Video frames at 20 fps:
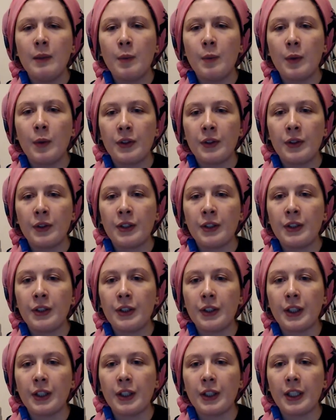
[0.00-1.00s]
just this
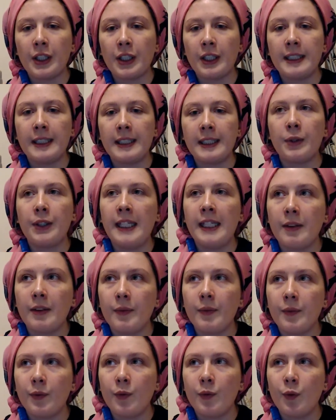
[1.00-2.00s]
because he had
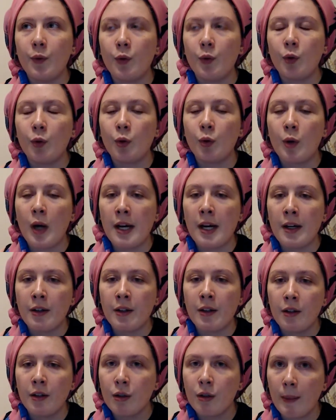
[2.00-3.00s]
read
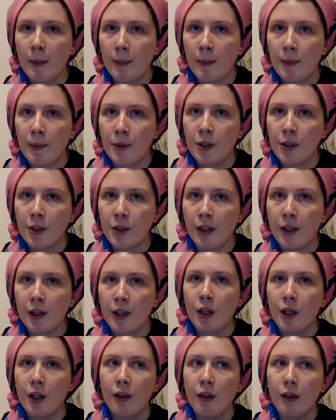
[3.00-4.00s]
scripture,
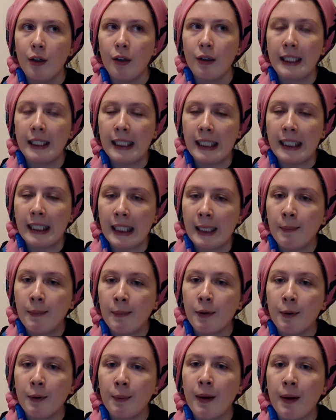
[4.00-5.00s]
the Hebrew
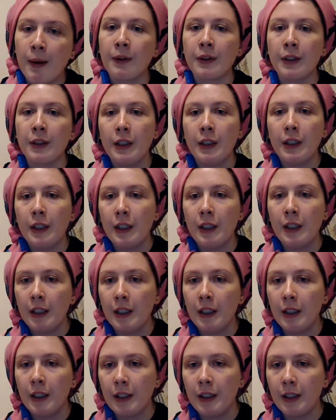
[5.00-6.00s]
Bible,
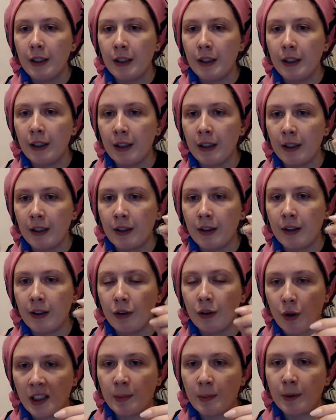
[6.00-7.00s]
the
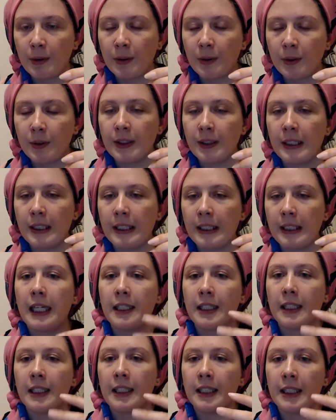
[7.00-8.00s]
Gospels he had
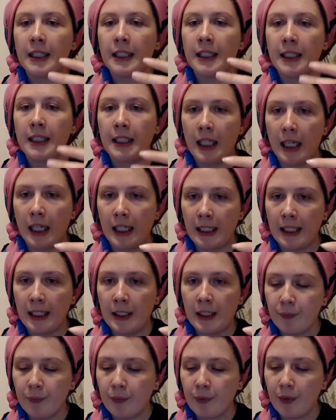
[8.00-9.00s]
studied.
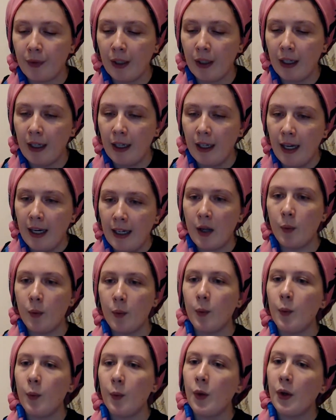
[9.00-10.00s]
Now,
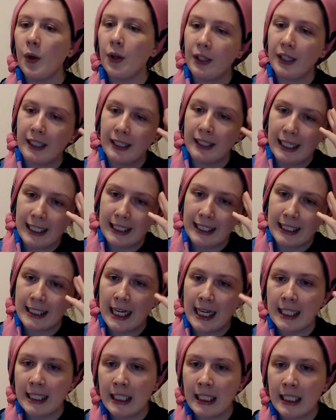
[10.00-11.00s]
what it says
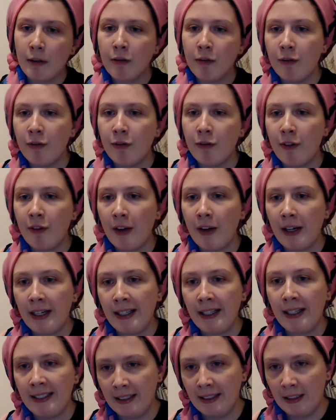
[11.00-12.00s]
he faced
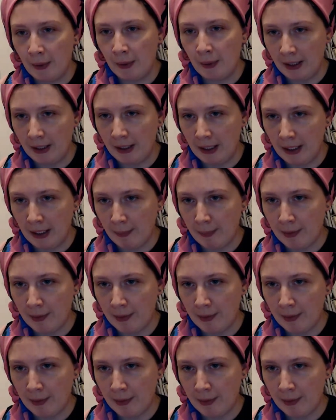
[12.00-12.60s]
with himself